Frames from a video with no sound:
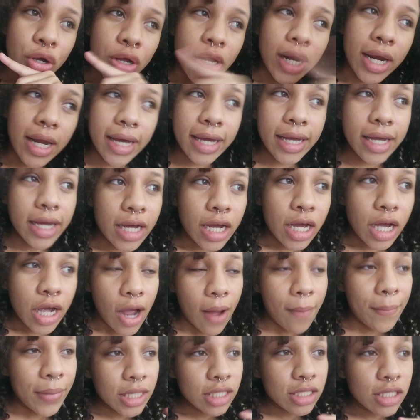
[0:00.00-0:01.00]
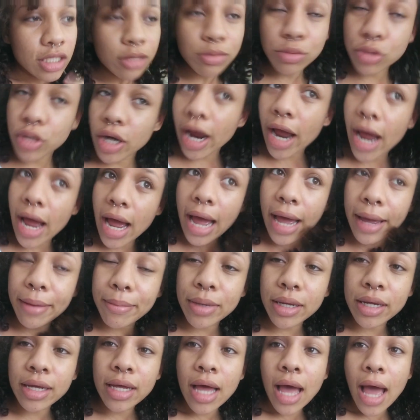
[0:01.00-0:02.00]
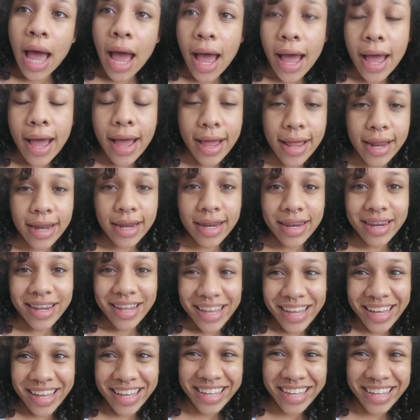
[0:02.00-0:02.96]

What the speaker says: like, comment, subscribe, and